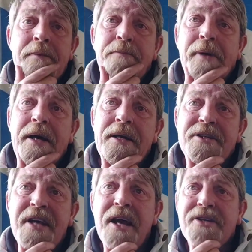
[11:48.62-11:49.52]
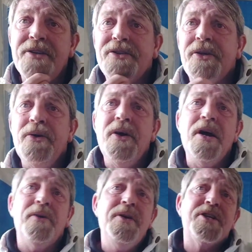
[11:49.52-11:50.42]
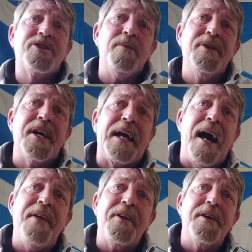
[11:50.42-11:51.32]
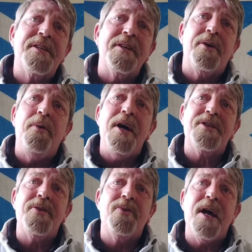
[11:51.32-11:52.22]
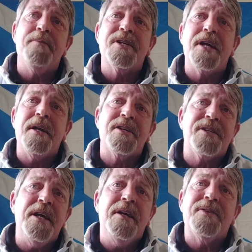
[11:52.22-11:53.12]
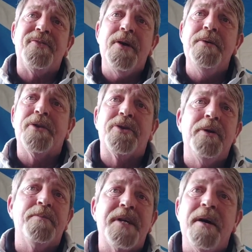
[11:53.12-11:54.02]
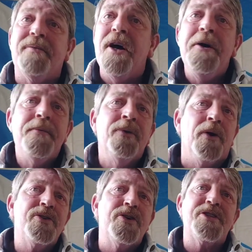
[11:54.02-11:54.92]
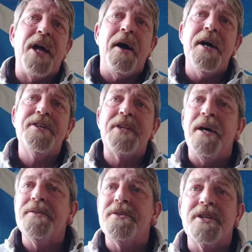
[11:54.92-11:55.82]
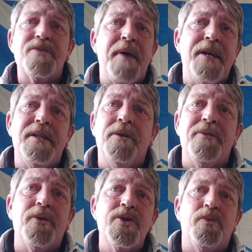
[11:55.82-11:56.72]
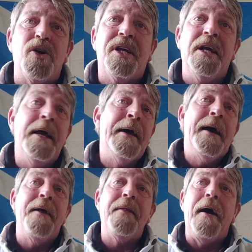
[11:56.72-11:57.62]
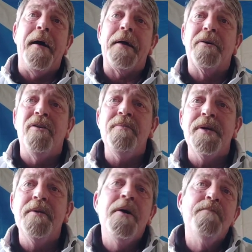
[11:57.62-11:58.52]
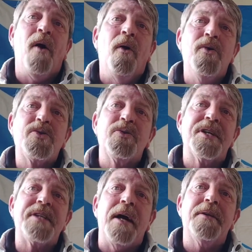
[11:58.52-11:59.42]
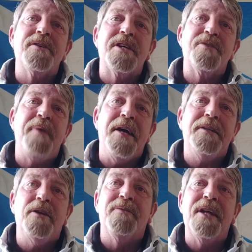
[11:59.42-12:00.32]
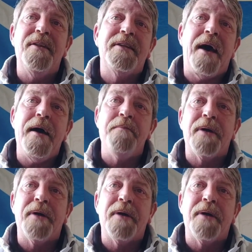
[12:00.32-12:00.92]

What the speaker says: Section 2, at least some of the gatherings in question represent a serious failure to observe not just the high standards expected of those working at the heart of government, but also the standards expected of the entire